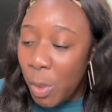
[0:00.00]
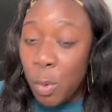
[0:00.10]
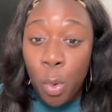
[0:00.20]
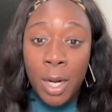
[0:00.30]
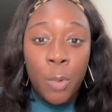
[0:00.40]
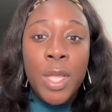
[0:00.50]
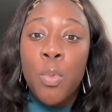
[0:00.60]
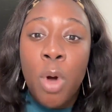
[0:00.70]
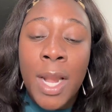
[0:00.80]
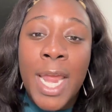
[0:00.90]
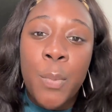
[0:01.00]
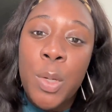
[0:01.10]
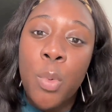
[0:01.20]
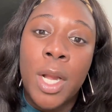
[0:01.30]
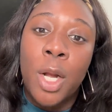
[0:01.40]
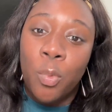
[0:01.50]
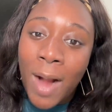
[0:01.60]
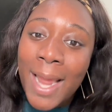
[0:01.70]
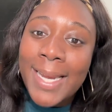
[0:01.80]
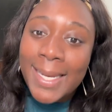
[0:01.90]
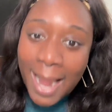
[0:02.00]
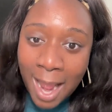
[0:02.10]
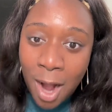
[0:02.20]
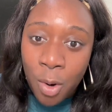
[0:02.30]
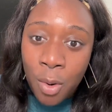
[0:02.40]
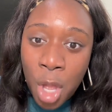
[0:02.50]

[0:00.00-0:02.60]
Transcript: we want it, and we want it right now.